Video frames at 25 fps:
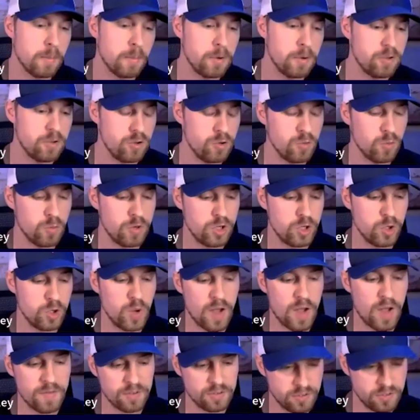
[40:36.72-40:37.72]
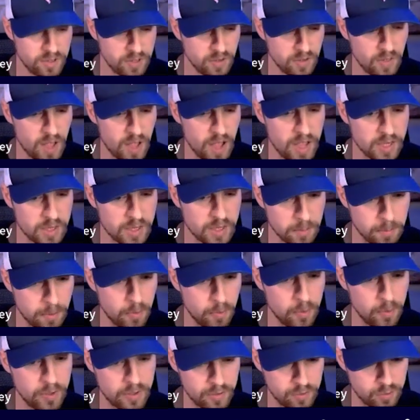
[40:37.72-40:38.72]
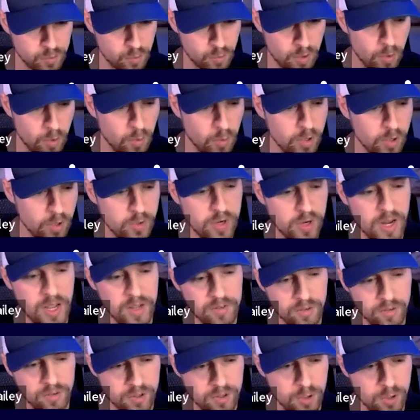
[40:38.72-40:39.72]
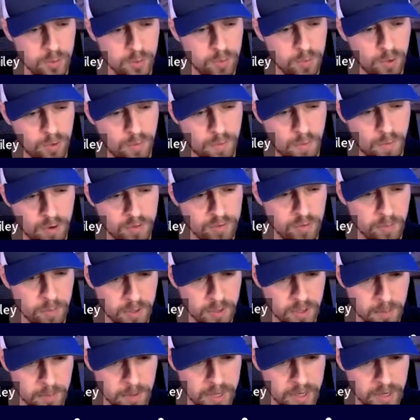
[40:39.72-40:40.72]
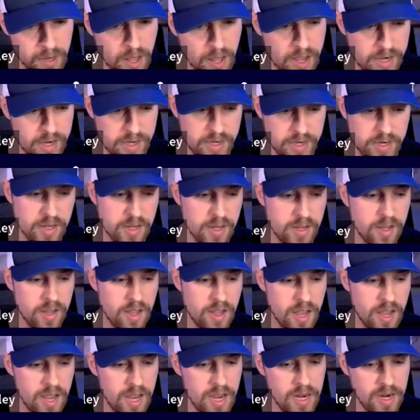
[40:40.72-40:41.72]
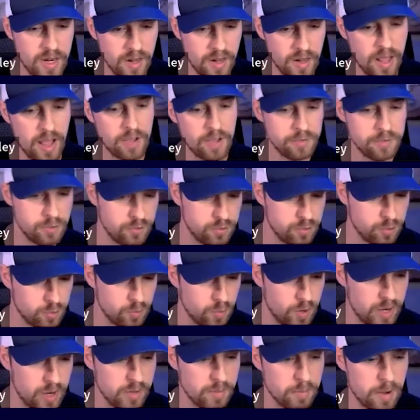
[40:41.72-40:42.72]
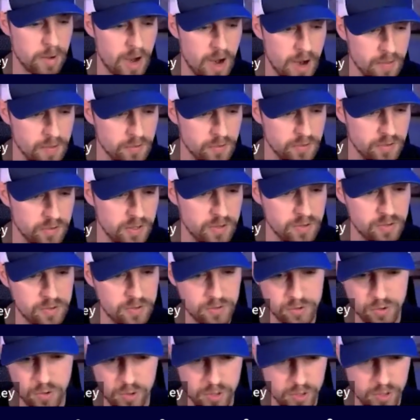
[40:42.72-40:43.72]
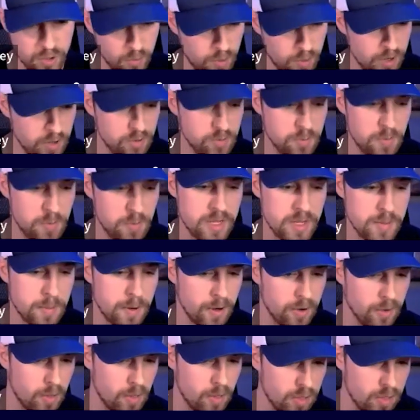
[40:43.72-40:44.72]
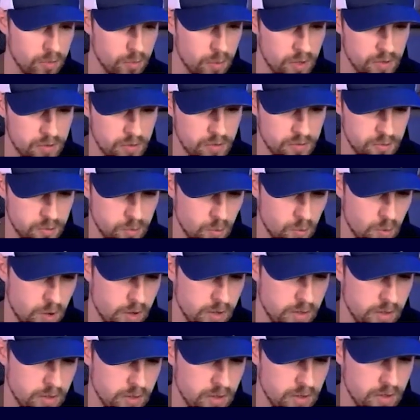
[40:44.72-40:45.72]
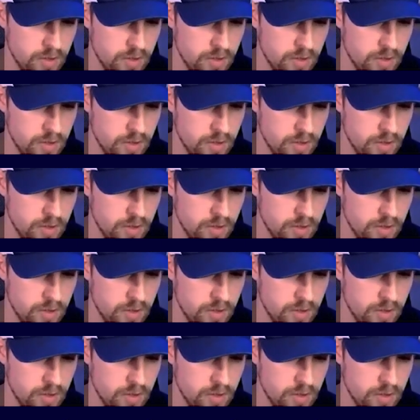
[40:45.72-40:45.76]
But we do have a CLI component as well, where you can execute Provar from the command line, and allows you to run it behind the scenes, and so you can run as many parallel threads as you want